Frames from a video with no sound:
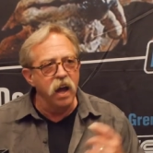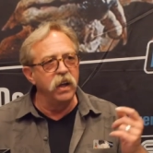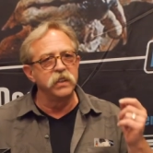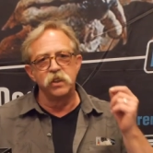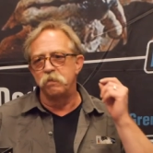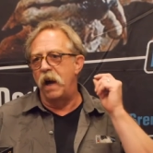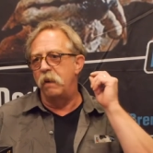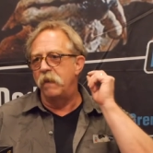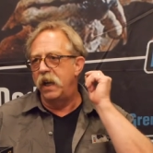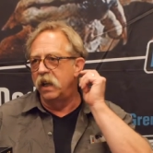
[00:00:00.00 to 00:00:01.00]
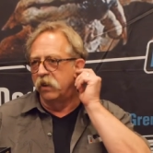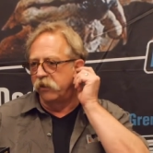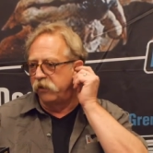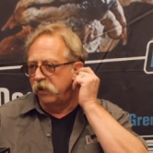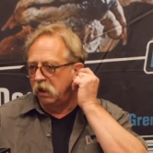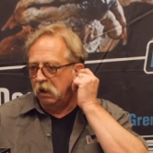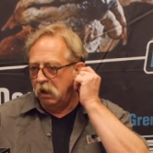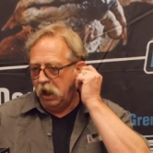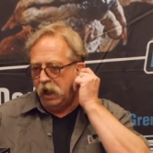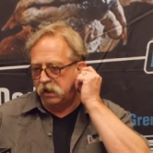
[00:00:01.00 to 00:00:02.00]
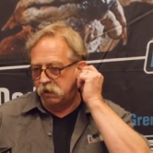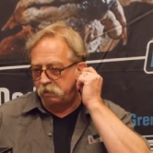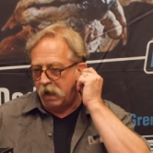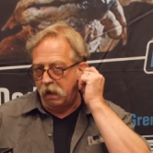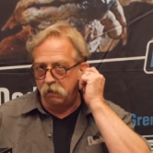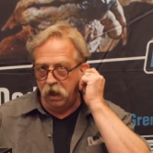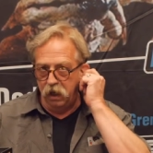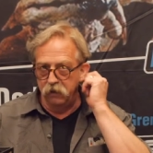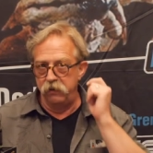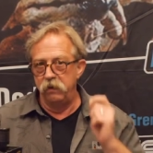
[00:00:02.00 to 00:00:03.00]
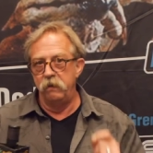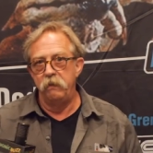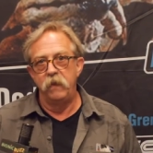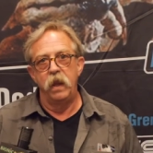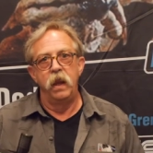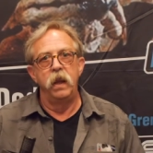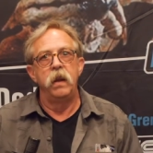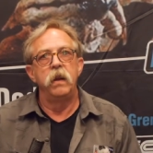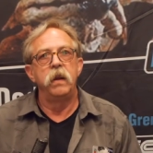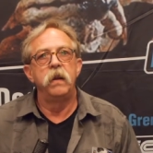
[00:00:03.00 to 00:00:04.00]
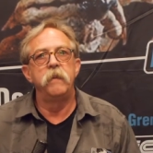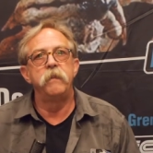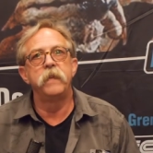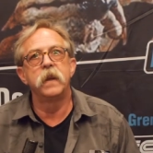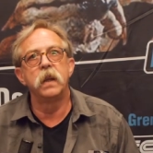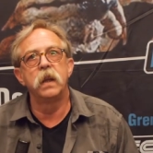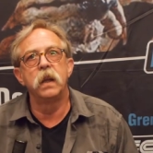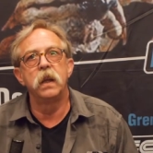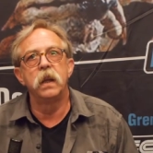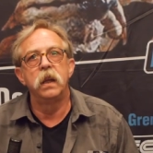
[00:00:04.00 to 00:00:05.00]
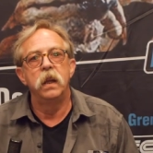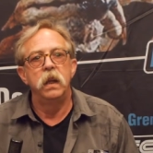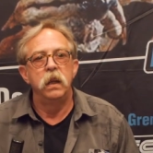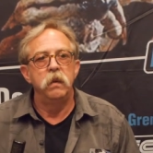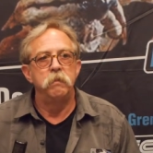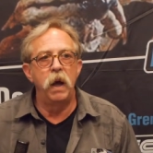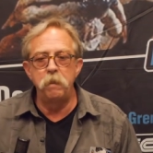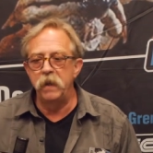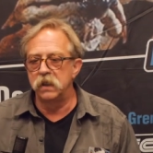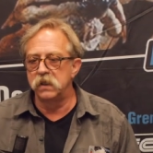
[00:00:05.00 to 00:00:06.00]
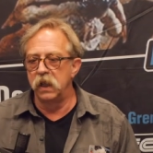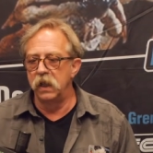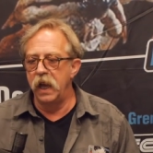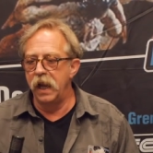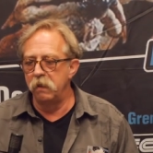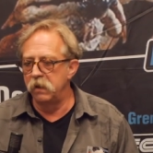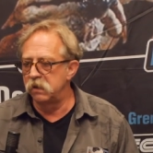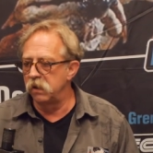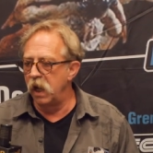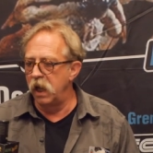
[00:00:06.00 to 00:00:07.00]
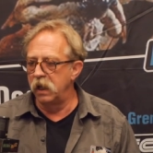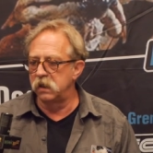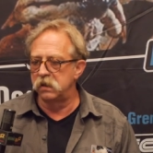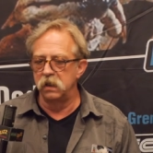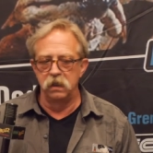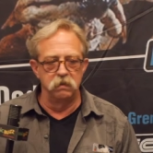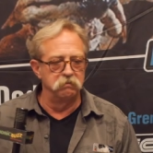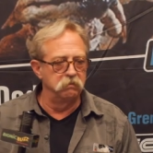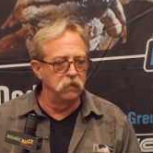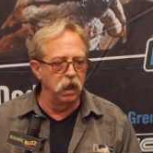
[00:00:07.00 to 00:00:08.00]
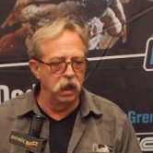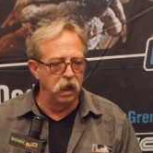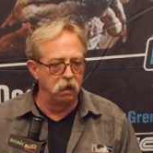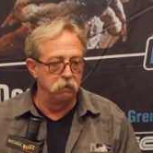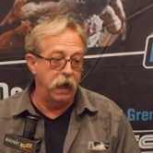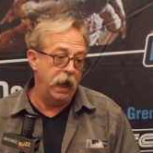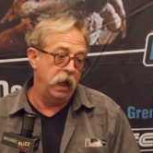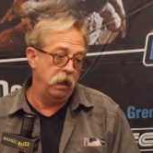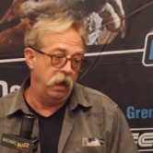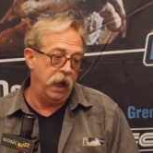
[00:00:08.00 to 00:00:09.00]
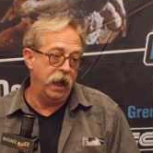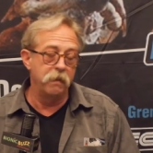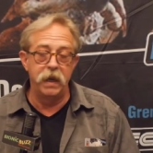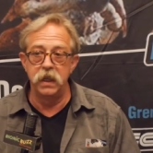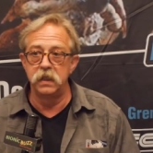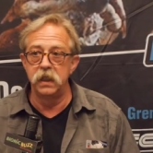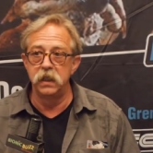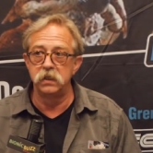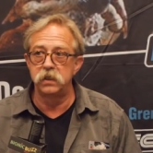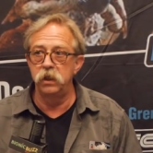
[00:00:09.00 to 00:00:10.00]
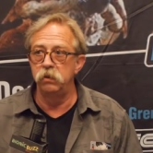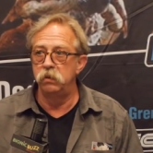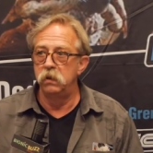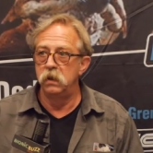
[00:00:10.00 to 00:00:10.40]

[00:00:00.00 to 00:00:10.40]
That just popped my ears. Uh, that just popped my ears. Um, what do you call it? Puppets over the years? Puppets and animatronics and uh, a- animated things too,